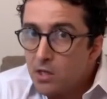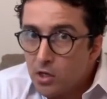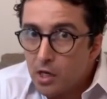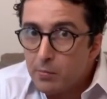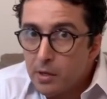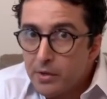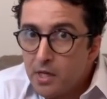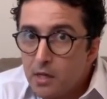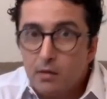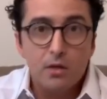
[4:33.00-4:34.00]
you can
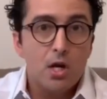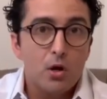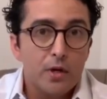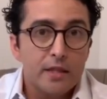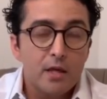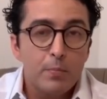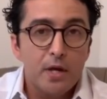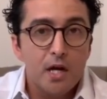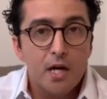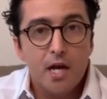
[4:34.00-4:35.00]
maybe you know get the
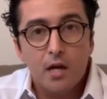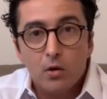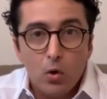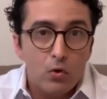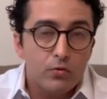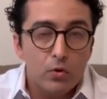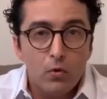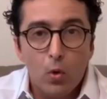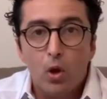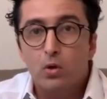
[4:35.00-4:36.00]
banana and go
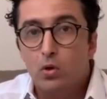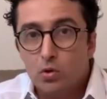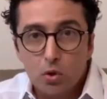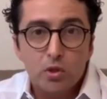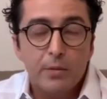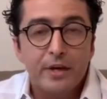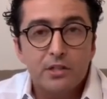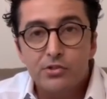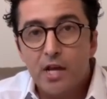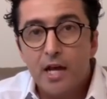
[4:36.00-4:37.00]
for a walk or do some
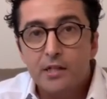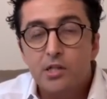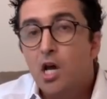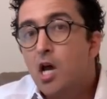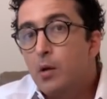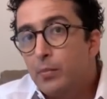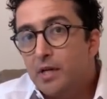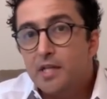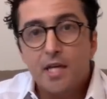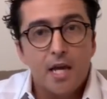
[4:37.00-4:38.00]
exercise
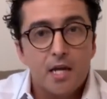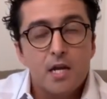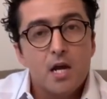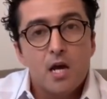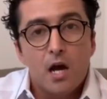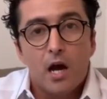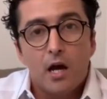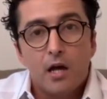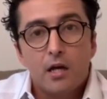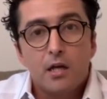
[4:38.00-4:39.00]
but again
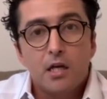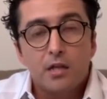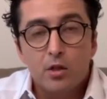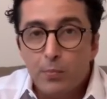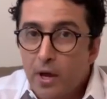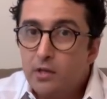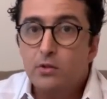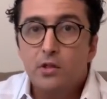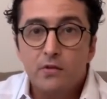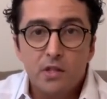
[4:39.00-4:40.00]
uh, it depends
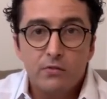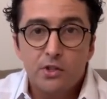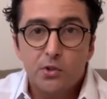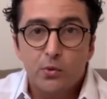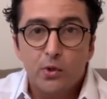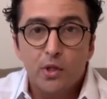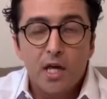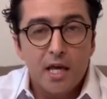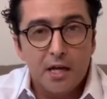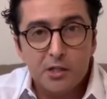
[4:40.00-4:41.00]
on the
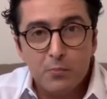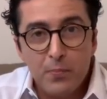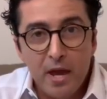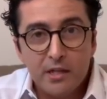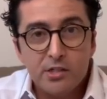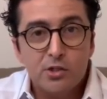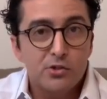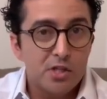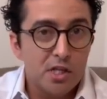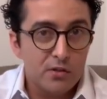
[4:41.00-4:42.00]
individual and it's best to
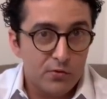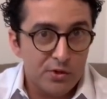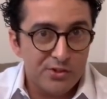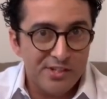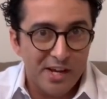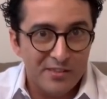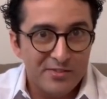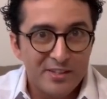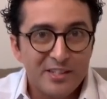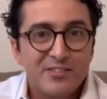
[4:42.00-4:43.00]
see it for
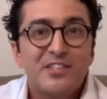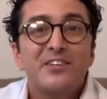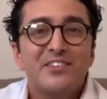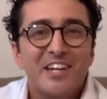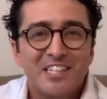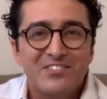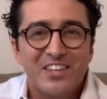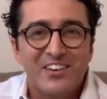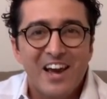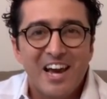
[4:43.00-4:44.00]
yourself see you in the next
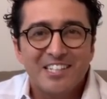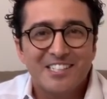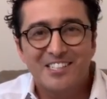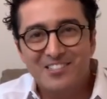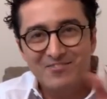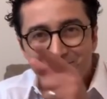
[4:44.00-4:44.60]
video guys